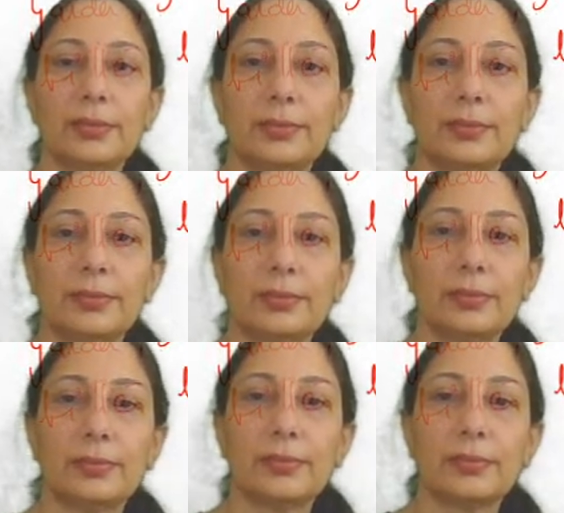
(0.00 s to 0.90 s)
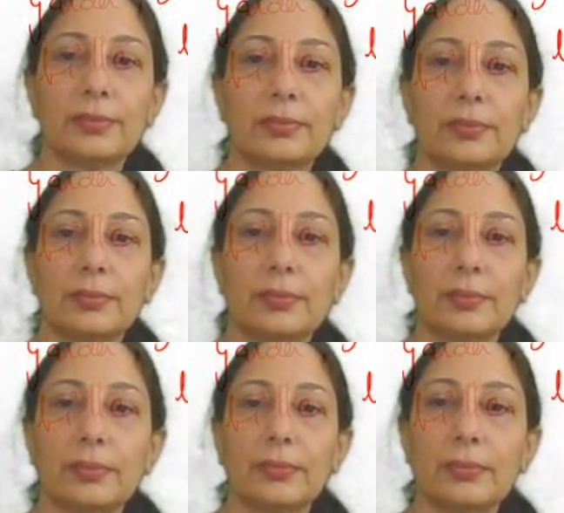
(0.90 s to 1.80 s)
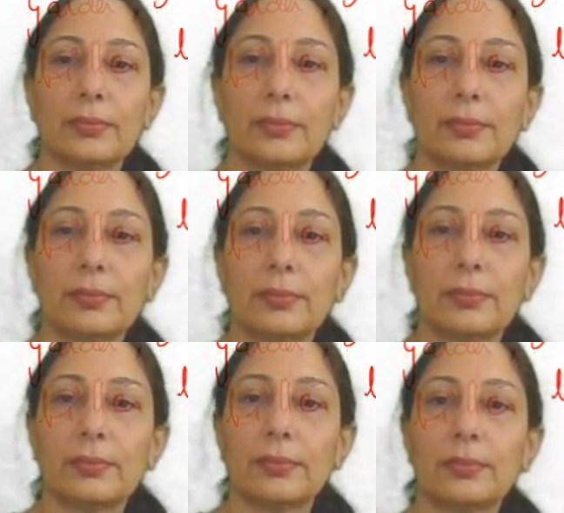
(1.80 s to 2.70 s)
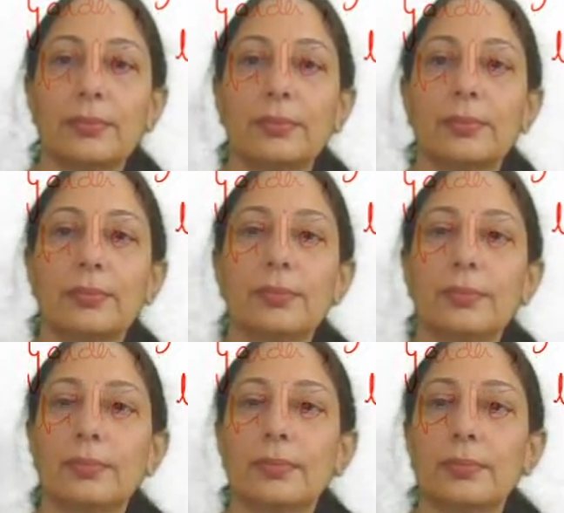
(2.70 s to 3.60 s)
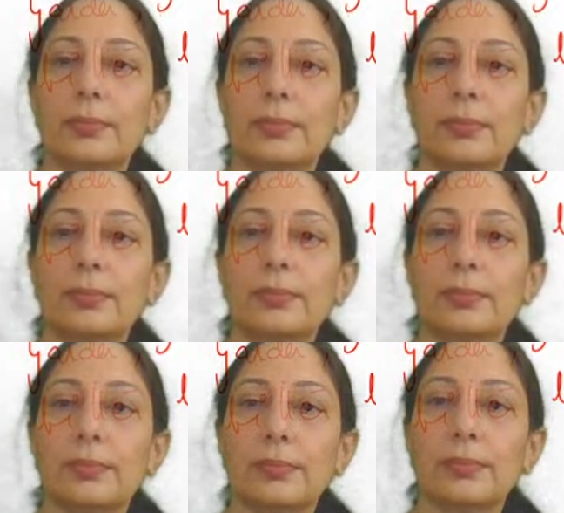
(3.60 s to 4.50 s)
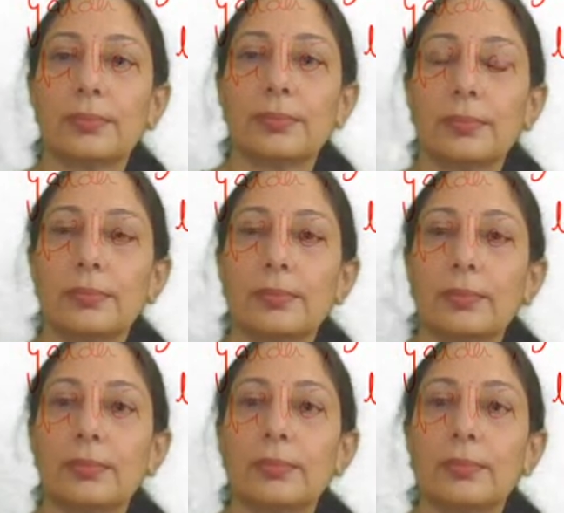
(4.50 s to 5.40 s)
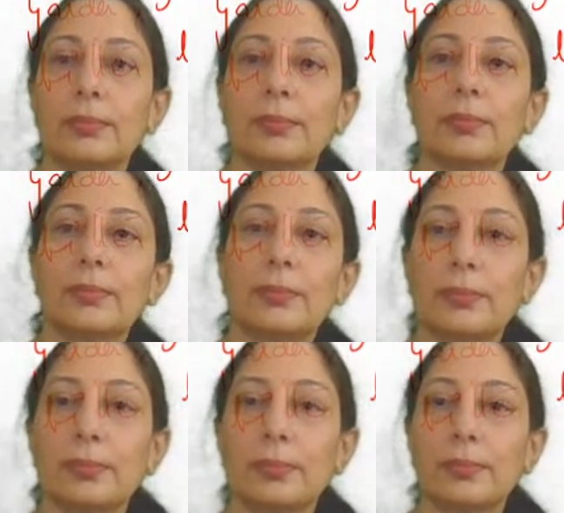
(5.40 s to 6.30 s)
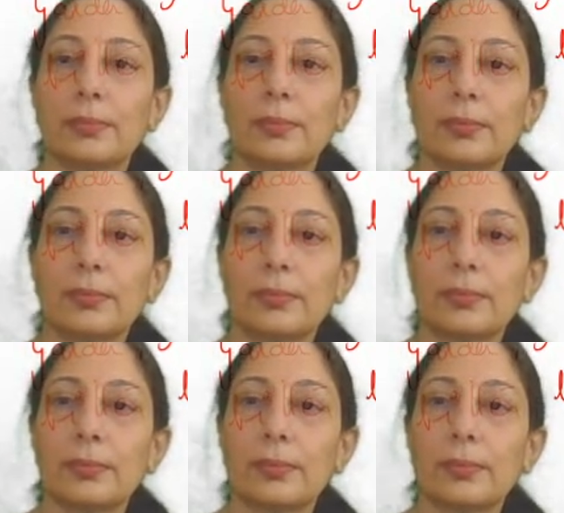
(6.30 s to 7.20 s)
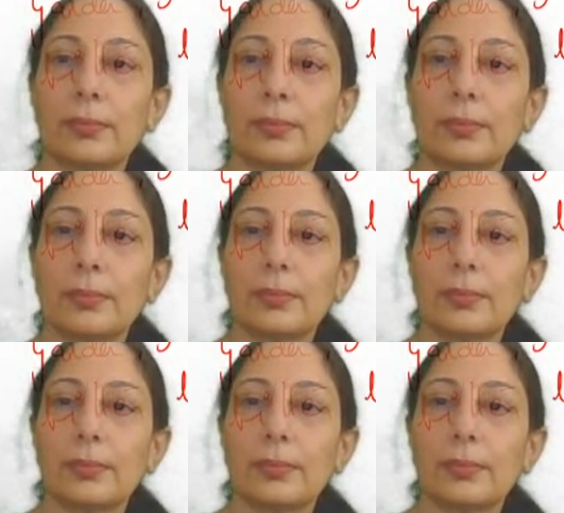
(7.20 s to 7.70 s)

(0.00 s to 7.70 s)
[no speech]